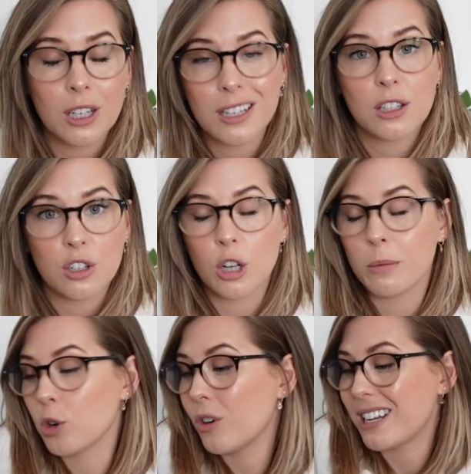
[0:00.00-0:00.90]

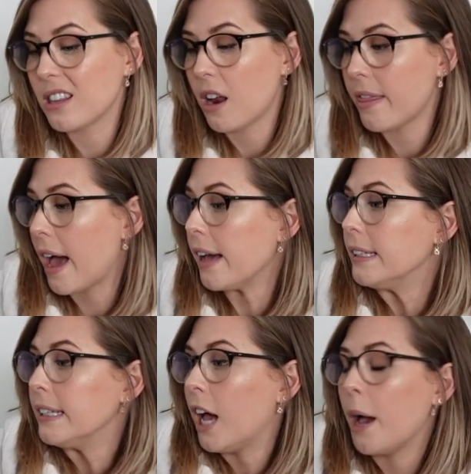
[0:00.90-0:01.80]
disturbed or anything like that,
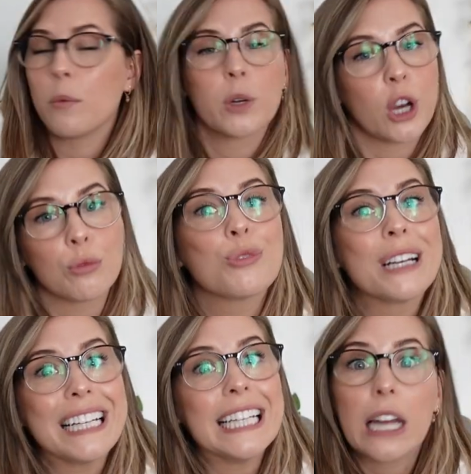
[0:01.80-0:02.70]
which I
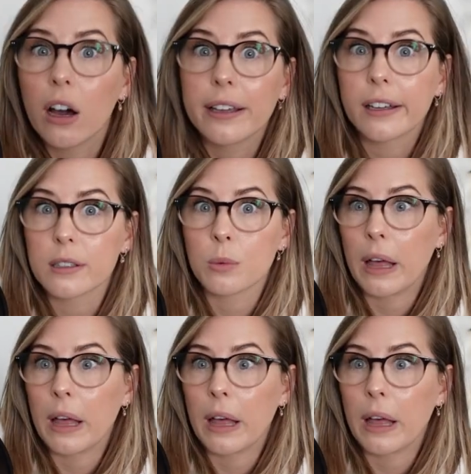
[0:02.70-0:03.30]
really like as